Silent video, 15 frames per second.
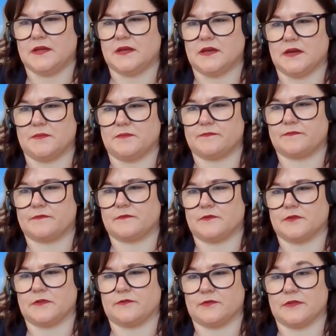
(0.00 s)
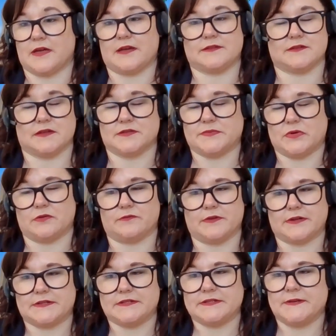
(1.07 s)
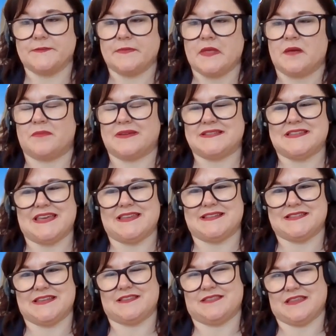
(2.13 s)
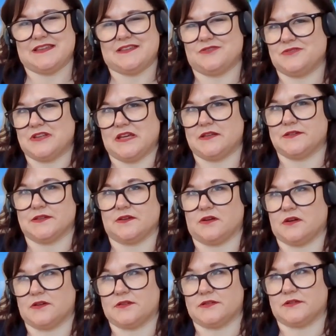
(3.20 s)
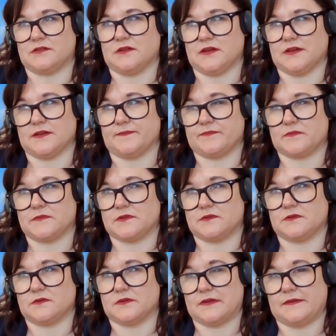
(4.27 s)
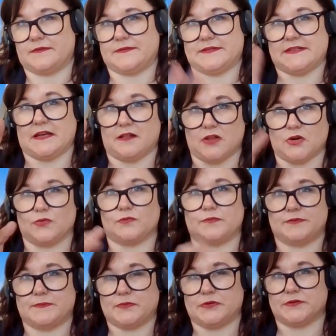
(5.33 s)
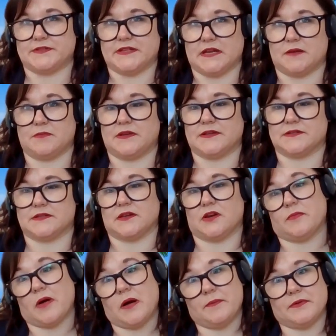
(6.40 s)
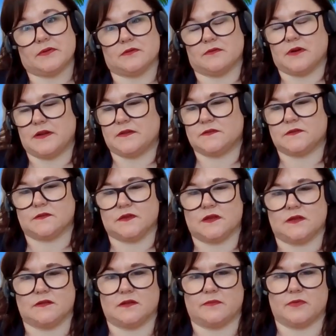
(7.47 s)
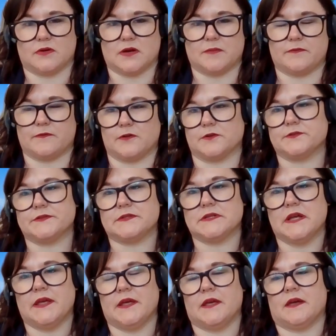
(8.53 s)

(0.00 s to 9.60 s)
for that, so that's perfect. But they do tend to not sell out per se because they are popular, right? So they book up first.